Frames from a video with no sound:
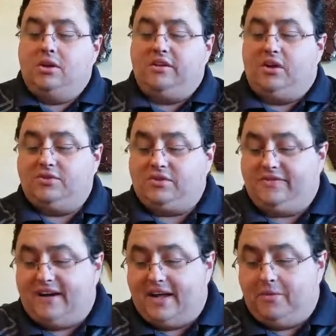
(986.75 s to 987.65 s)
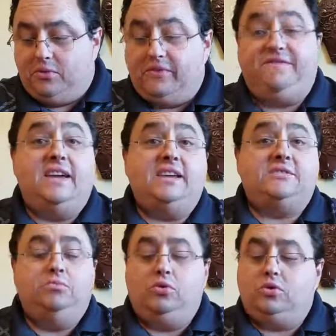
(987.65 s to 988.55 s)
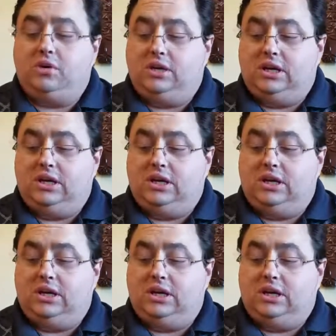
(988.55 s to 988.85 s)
can also find them on Facebook,